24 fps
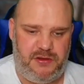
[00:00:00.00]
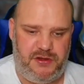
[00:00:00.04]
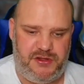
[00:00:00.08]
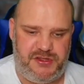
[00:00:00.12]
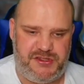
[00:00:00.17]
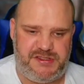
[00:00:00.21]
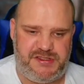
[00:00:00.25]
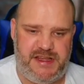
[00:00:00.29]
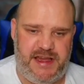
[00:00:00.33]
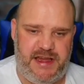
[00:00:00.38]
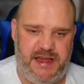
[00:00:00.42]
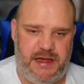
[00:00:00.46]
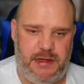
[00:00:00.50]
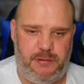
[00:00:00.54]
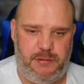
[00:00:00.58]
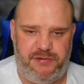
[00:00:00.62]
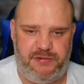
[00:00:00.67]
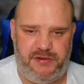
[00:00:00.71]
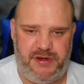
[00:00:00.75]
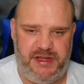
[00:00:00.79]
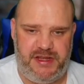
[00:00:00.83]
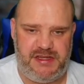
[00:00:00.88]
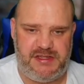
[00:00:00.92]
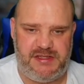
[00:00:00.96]
The setup
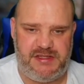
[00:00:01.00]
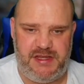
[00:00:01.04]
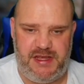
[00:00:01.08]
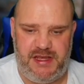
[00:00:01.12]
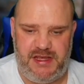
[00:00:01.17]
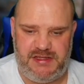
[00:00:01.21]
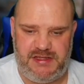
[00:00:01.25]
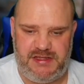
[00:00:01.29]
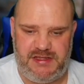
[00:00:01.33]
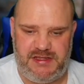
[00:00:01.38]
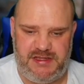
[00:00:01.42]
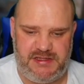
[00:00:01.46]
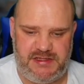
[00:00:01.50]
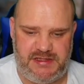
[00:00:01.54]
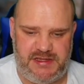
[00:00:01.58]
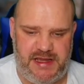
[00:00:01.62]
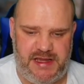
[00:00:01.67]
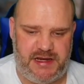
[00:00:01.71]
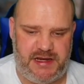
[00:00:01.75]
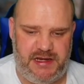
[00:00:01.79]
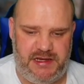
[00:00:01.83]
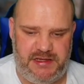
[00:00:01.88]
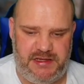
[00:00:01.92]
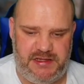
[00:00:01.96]
for this is
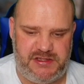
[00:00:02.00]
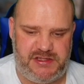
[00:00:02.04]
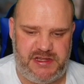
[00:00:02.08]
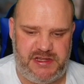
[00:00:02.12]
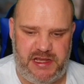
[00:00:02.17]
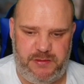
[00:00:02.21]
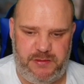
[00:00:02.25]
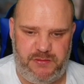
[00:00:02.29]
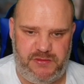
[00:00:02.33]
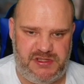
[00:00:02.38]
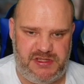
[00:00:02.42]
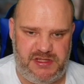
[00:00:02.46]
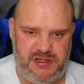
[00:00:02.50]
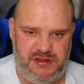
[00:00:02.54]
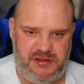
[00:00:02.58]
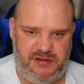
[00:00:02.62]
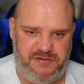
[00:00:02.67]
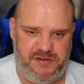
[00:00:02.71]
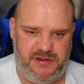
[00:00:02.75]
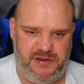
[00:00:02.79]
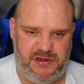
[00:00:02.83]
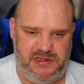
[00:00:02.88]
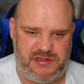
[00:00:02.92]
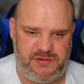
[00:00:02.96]
exactly the same as in
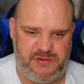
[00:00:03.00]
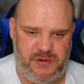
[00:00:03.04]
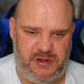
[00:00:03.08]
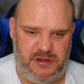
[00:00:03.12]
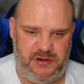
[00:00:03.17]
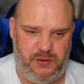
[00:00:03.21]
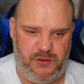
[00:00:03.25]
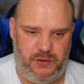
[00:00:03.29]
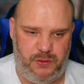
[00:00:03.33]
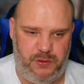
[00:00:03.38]
the first one.